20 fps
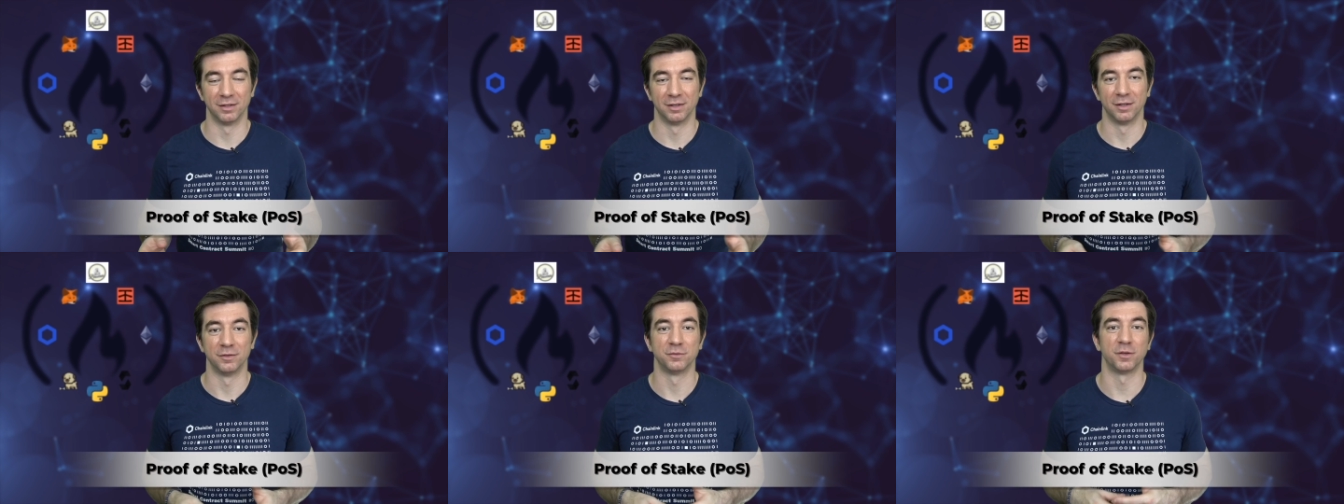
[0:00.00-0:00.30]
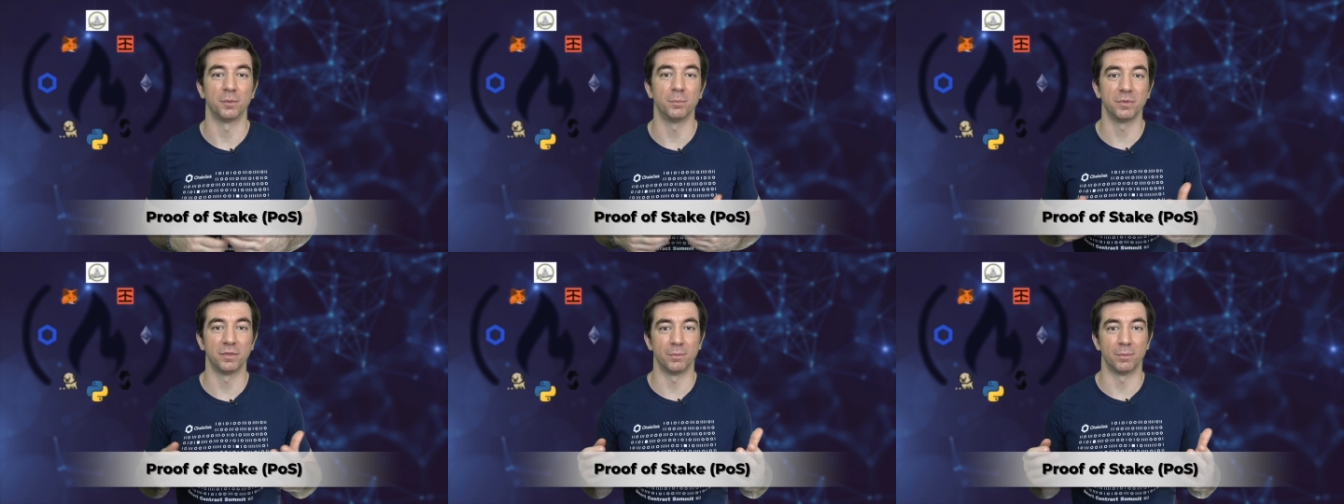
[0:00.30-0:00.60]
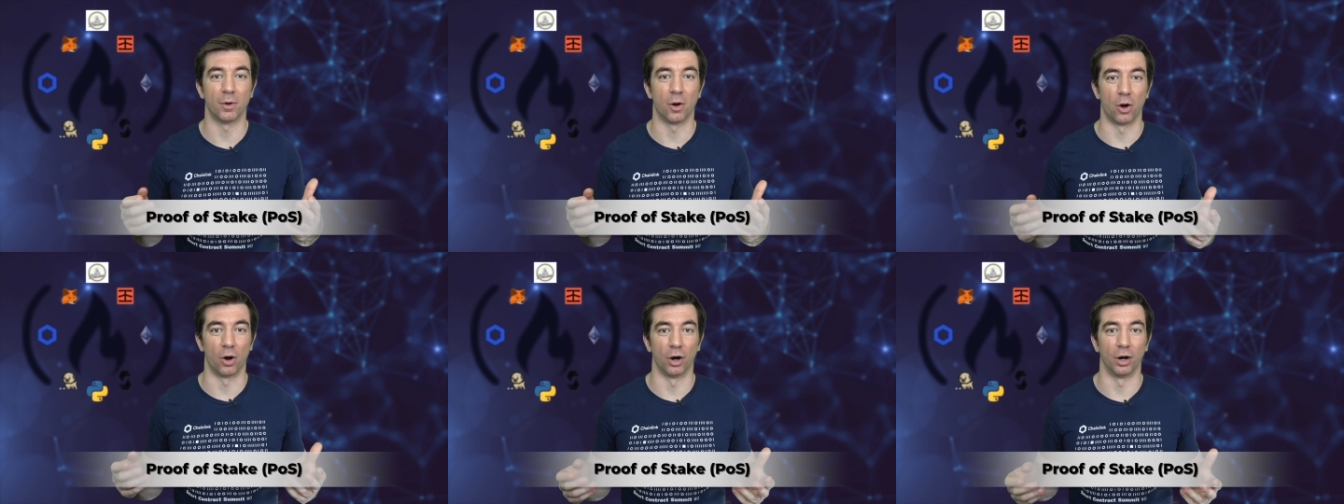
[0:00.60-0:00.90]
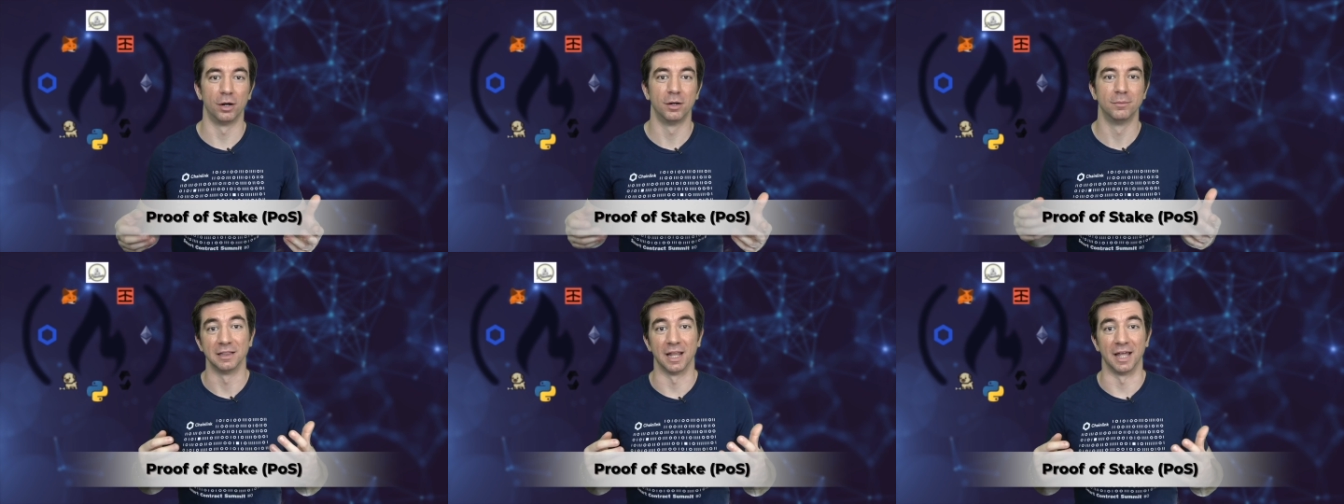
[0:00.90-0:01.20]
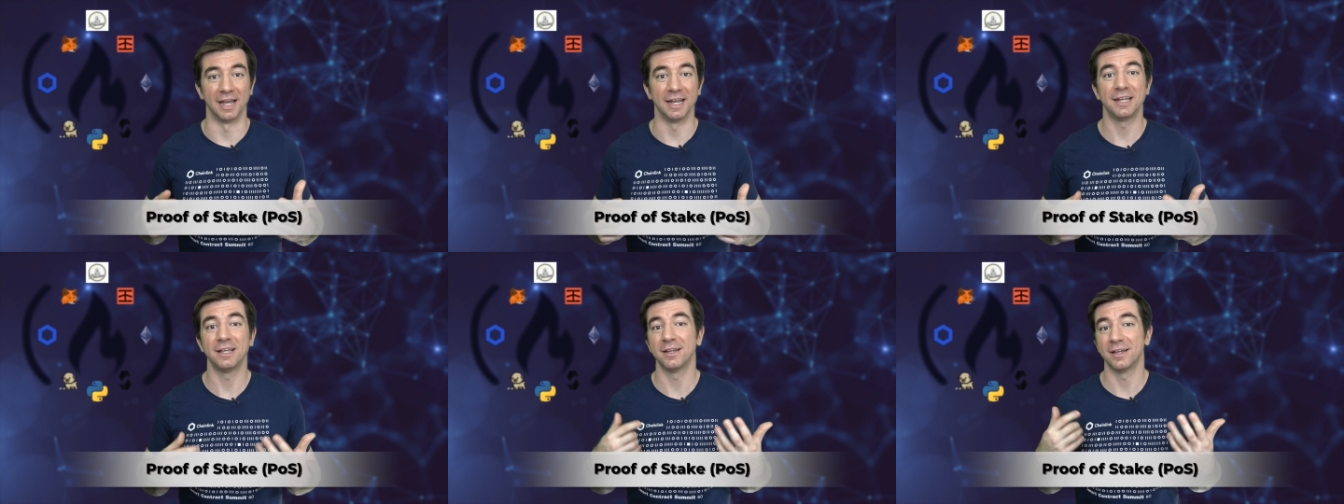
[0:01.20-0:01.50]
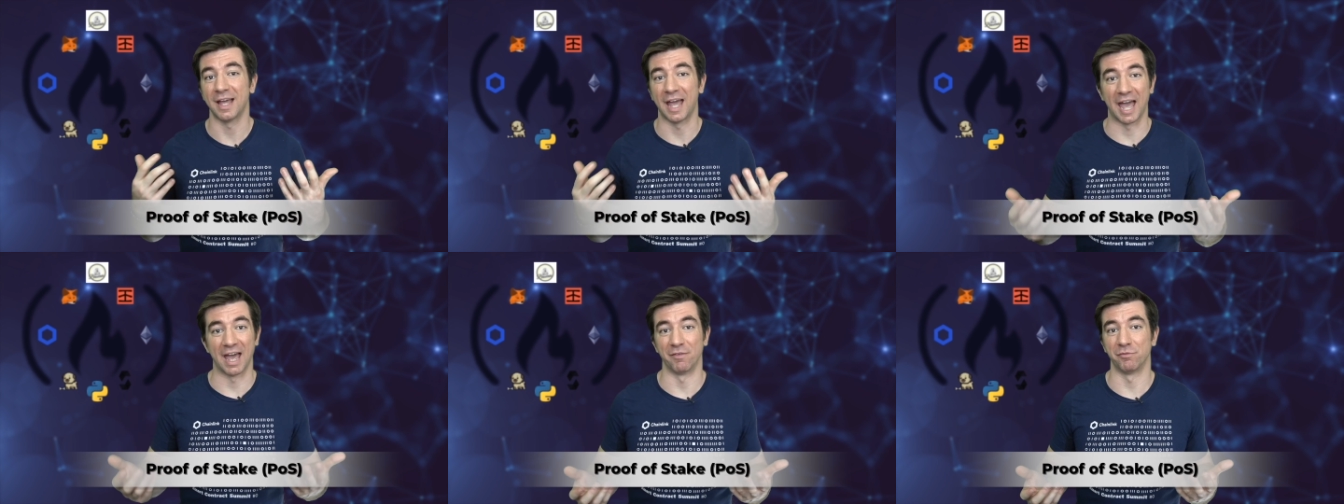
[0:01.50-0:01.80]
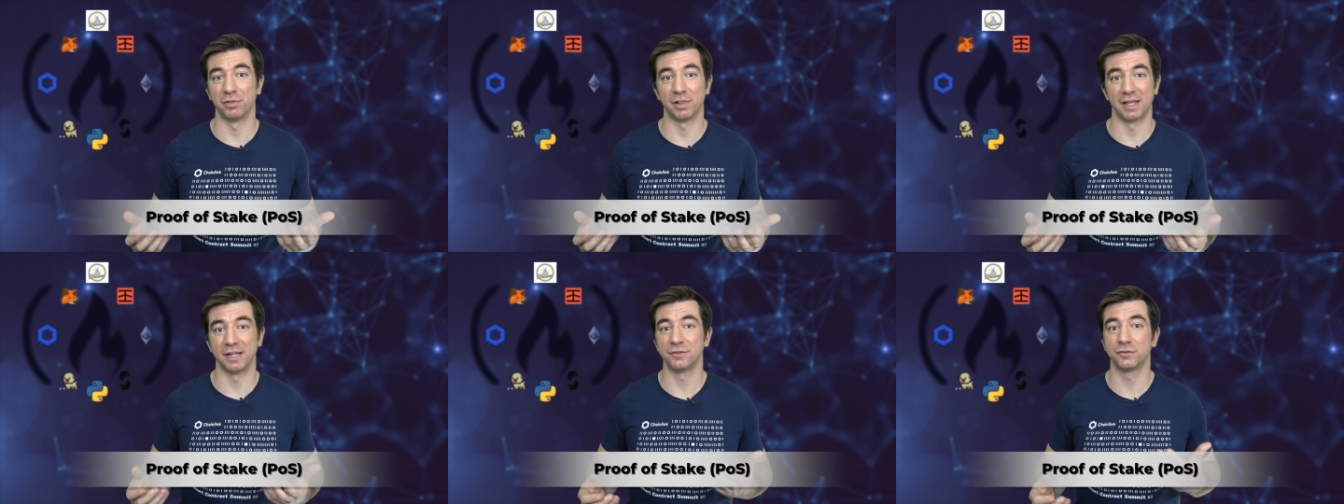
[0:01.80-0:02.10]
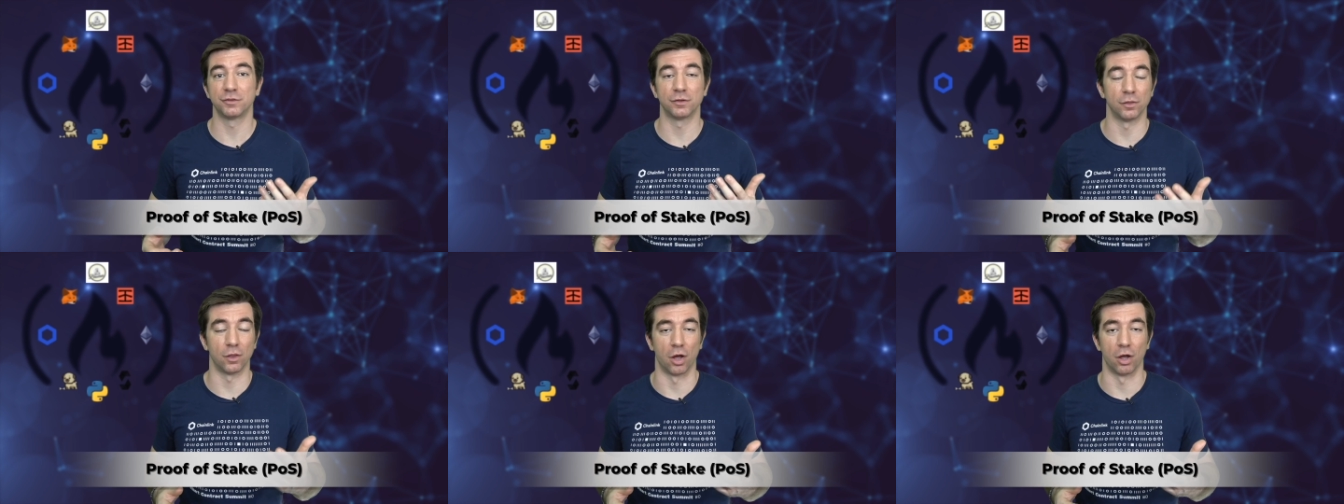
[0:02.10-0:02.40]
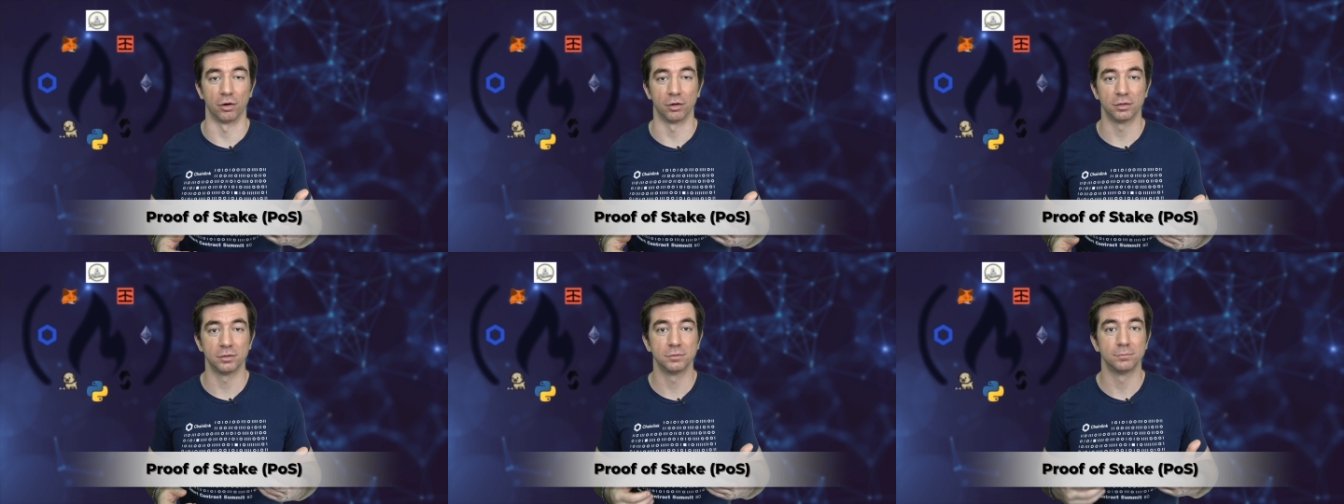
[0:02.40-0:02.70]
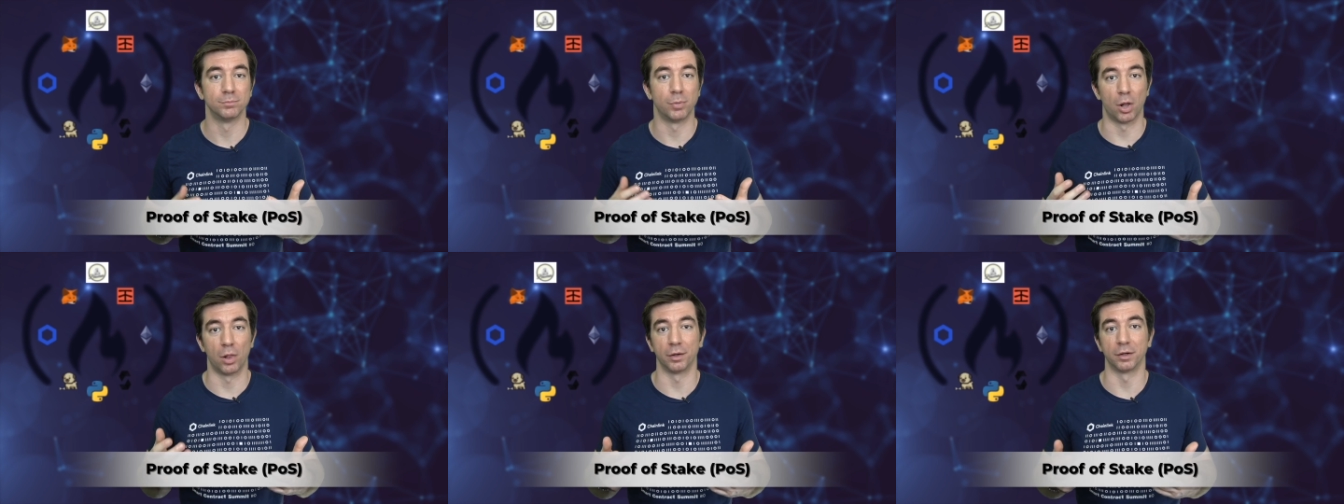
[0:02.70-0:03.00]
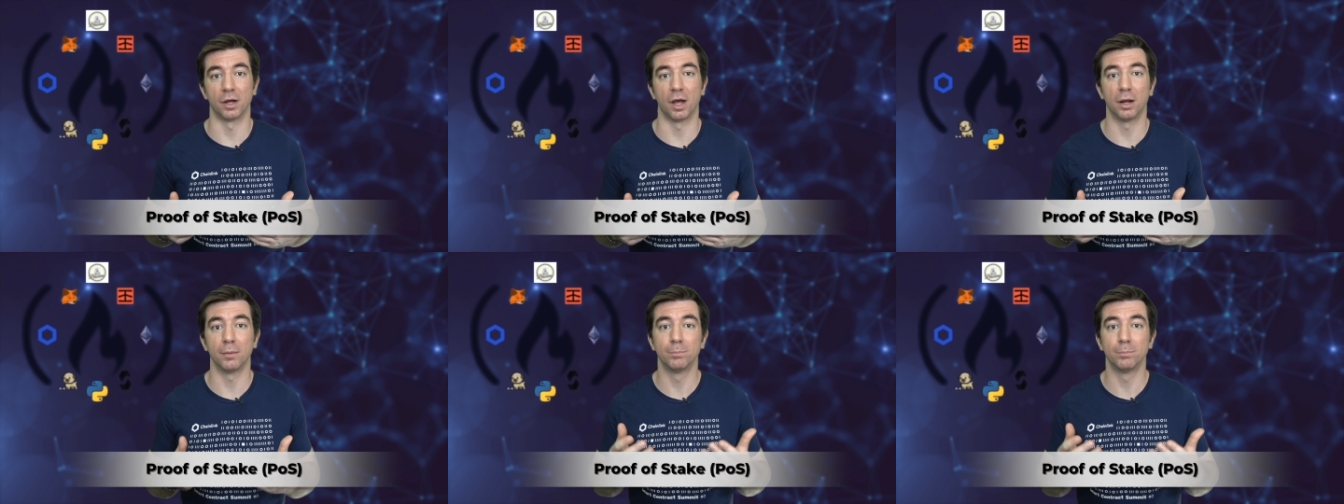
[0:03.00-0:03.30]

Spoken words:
Some of them are like Avalanche Solana, Polygon